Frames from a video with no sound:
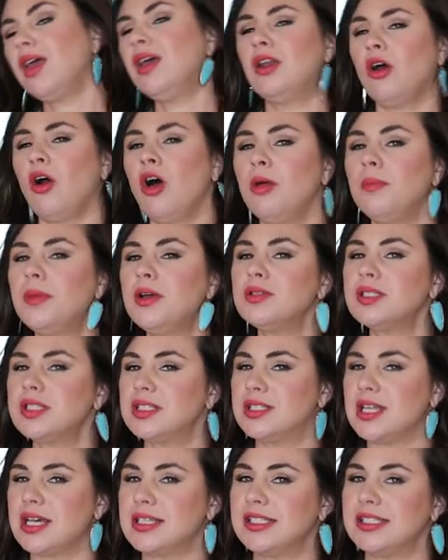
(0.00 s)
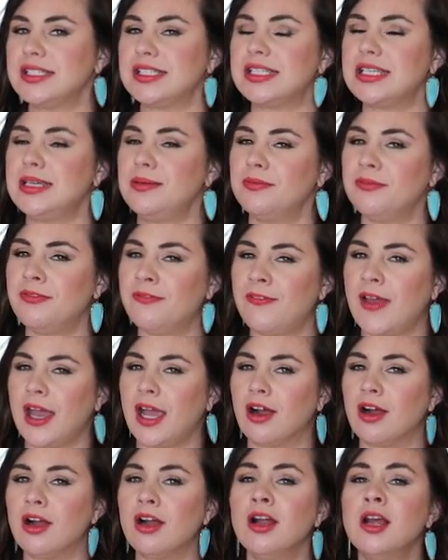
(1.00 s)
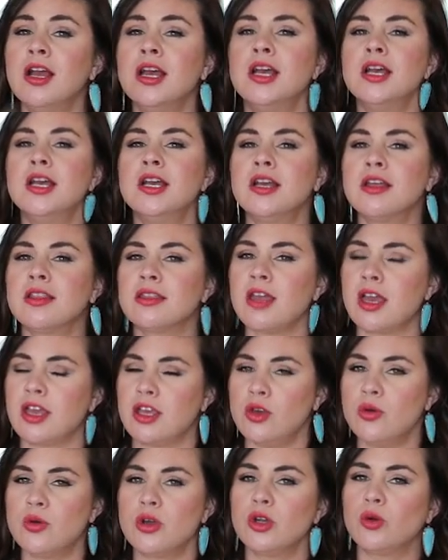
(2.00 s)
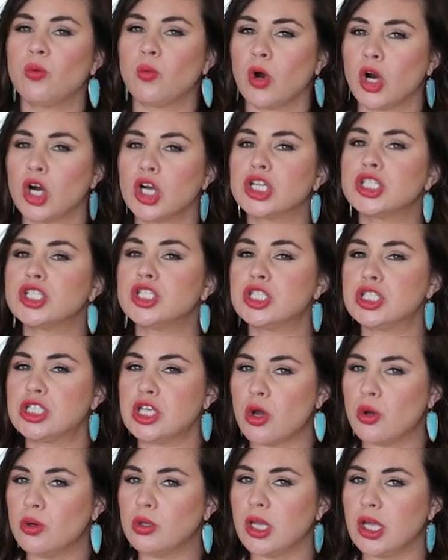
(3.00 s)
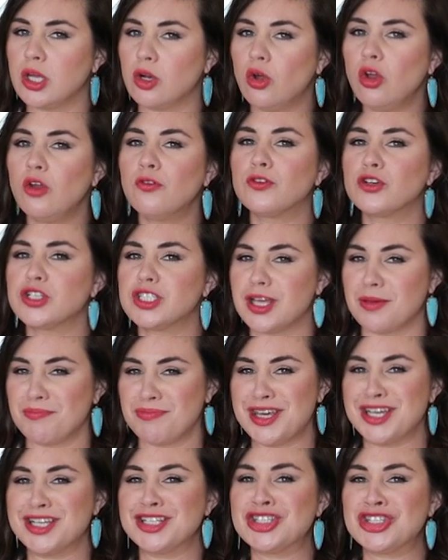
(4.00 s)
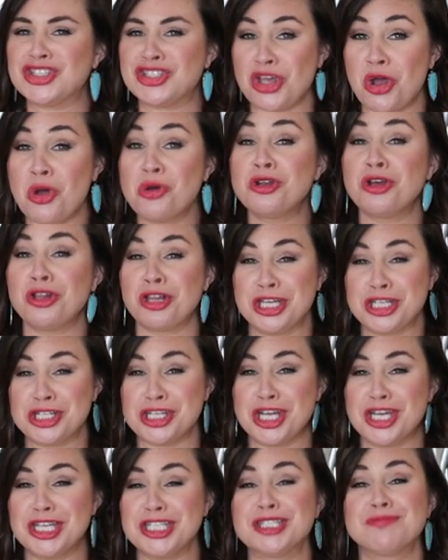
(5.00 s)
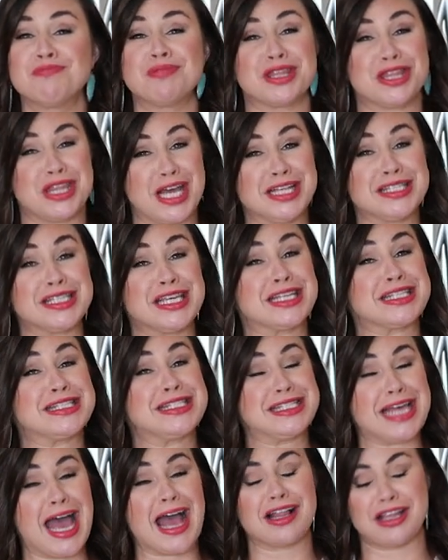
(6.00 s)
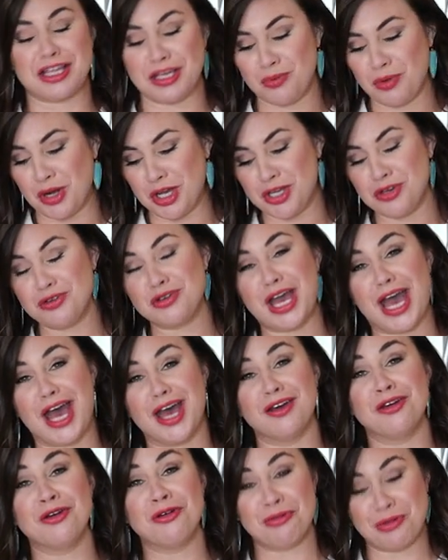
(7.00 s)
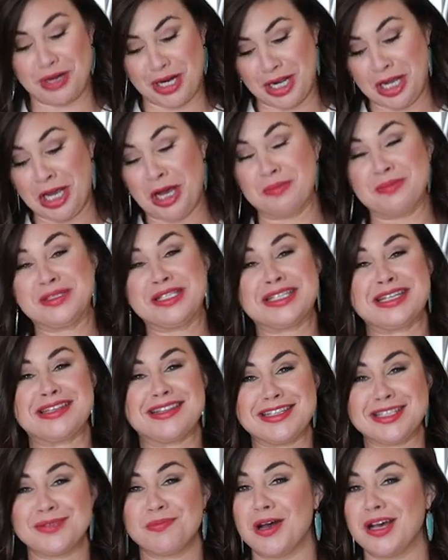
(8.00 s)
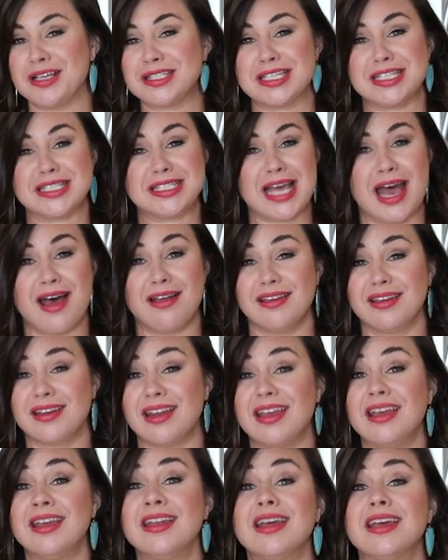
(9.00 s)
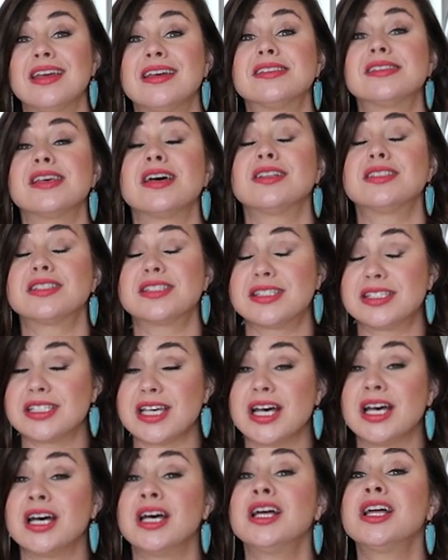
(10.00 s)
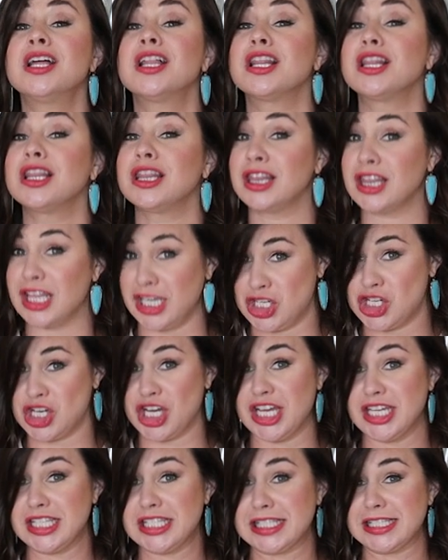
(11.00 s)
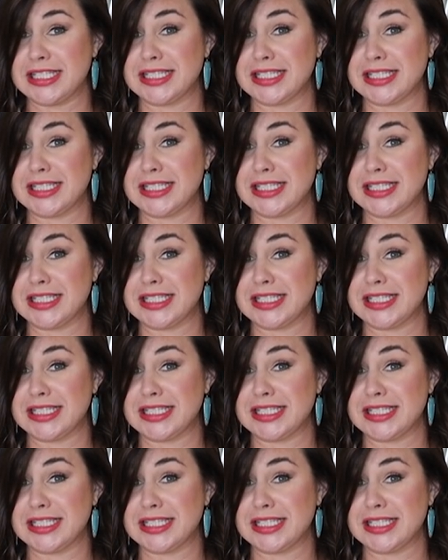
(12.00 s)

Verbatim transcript: It almost doesn't seem fair that you could work so little for something so delicious, but that's exactly what you get when it comes to this pasta salad. It is delicious.